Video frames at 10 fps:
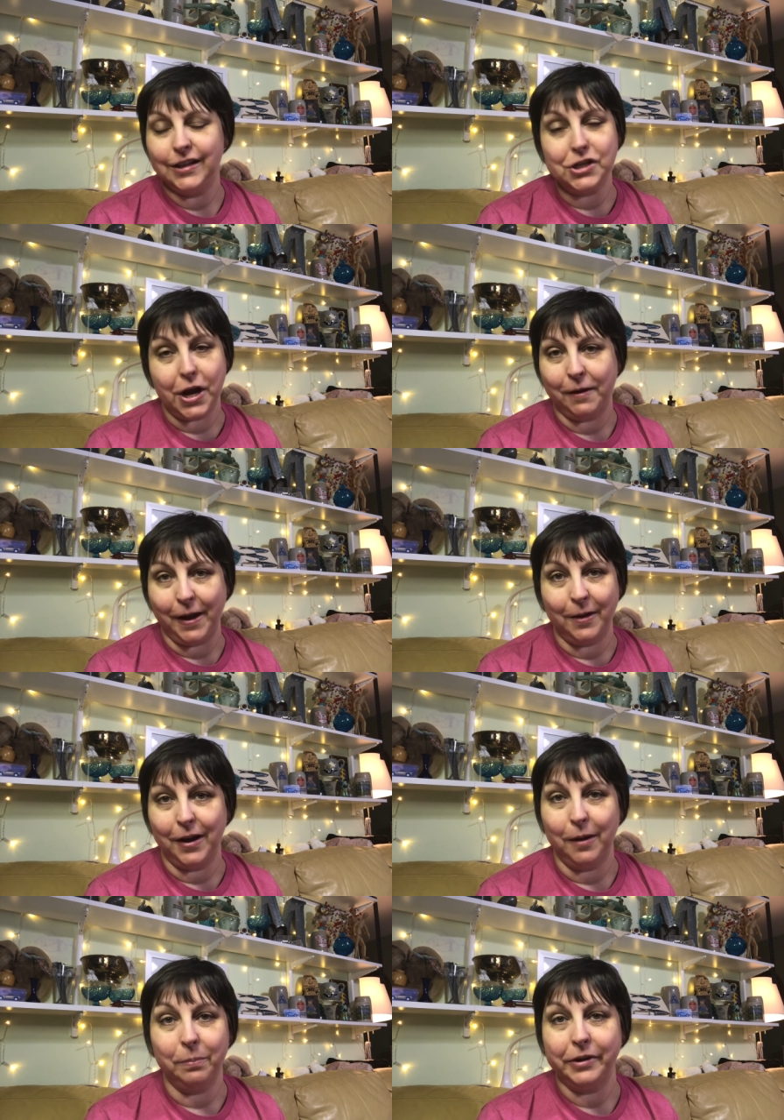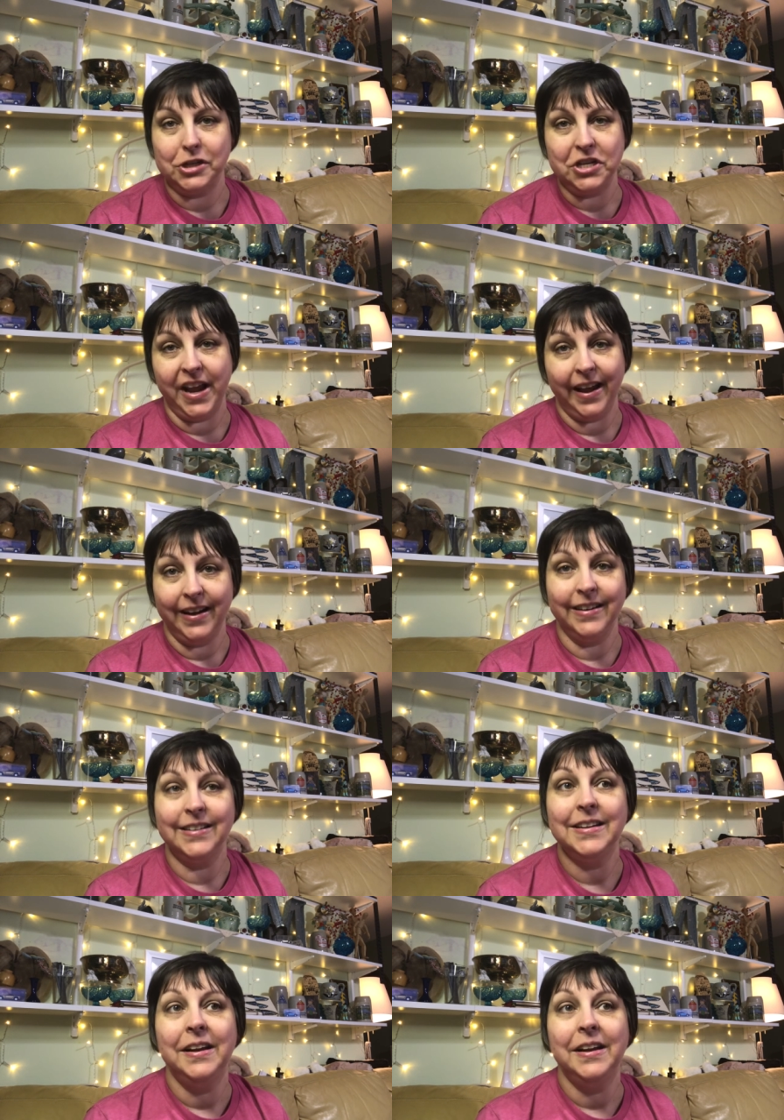shout out. I appreciate it.